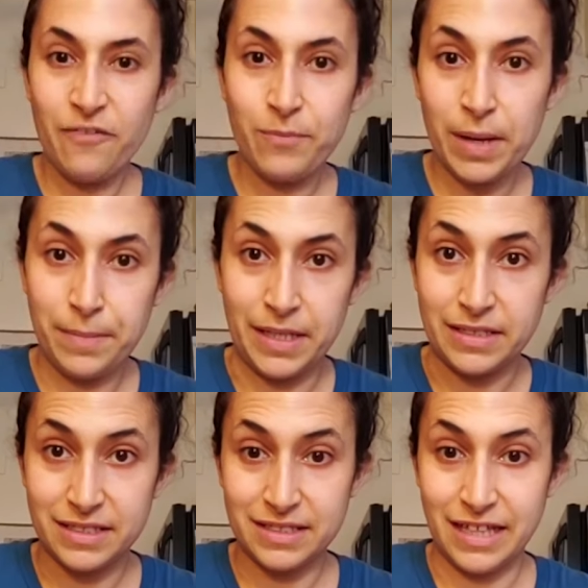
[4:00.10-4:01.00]
my beans.
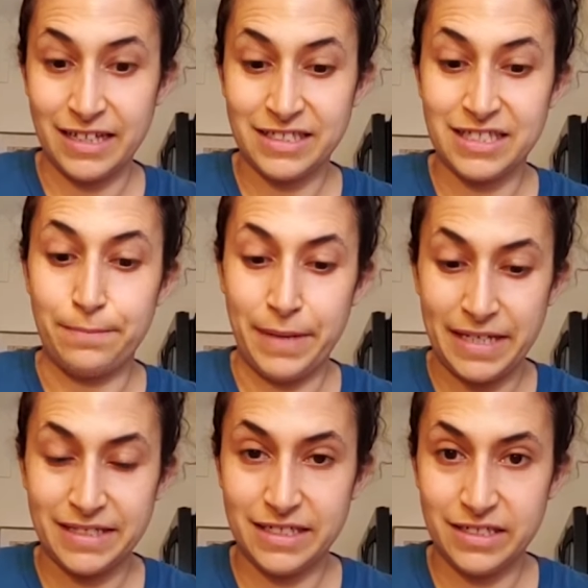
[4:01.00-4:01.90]
That's the
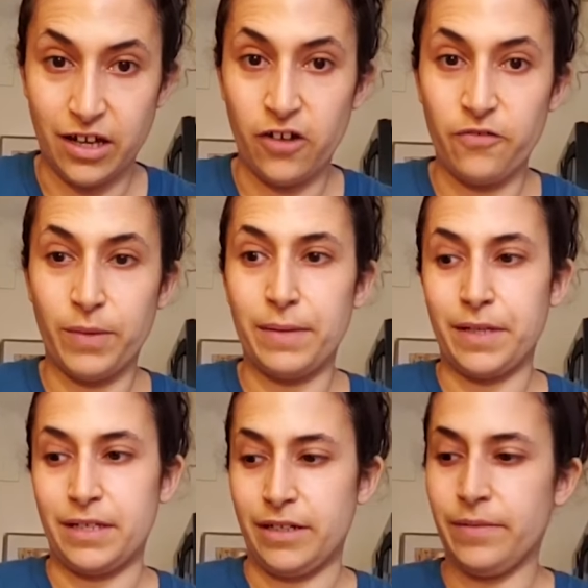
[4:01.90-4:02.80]
basis of my
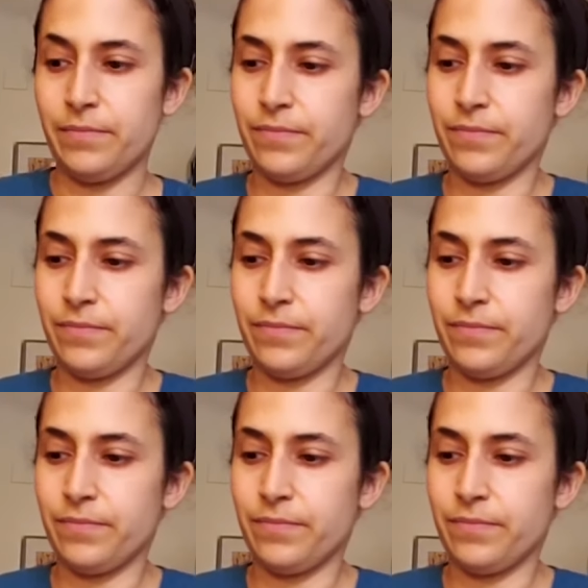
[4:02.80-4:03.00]
bean dip.